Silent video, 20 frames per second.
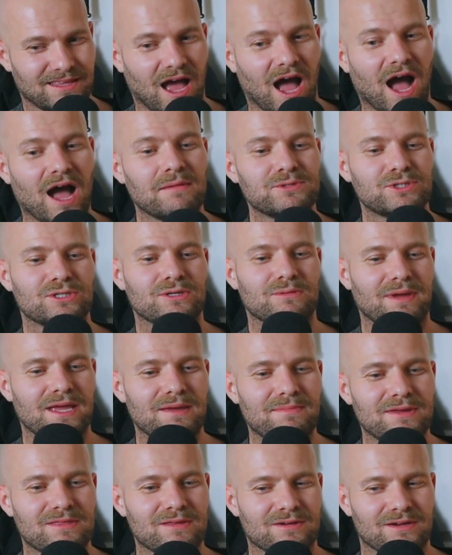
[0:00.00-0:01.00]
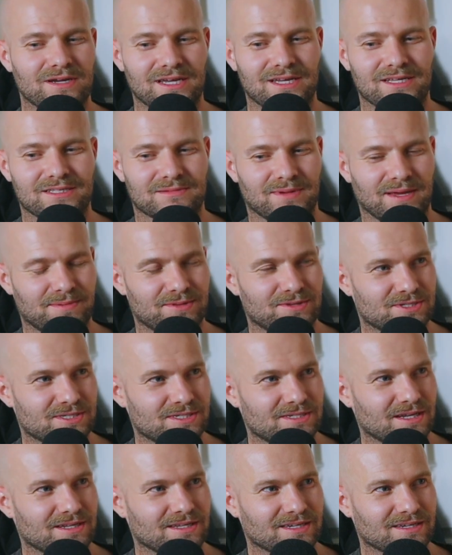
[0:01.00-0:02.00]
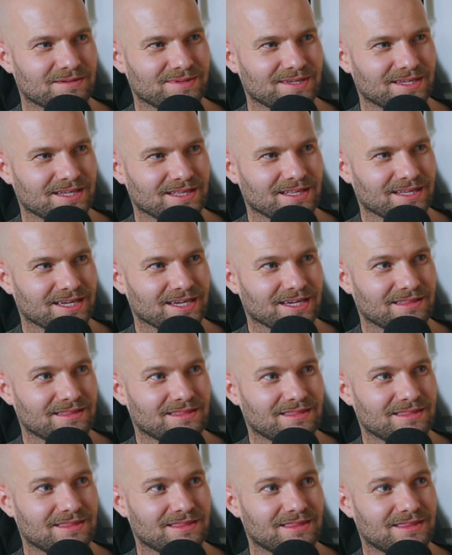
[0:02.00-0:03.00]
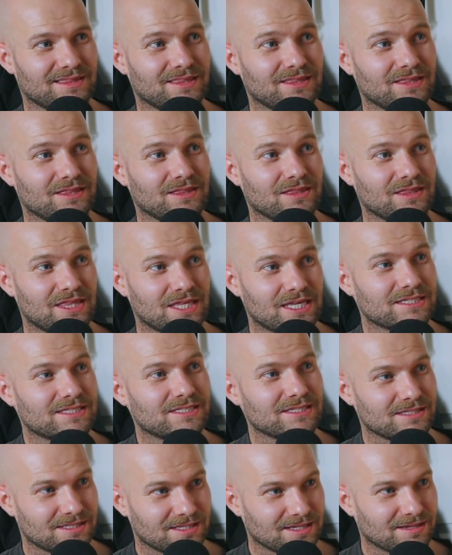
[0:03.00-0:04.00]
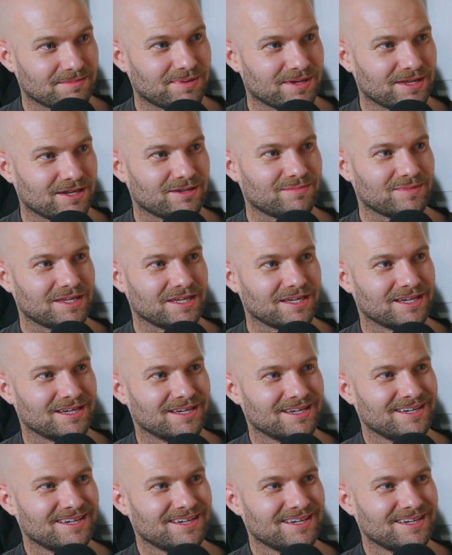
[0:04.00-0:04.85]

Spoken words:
I'm sure maybe there is. Maybe they're studying it, being like, "This is the epitome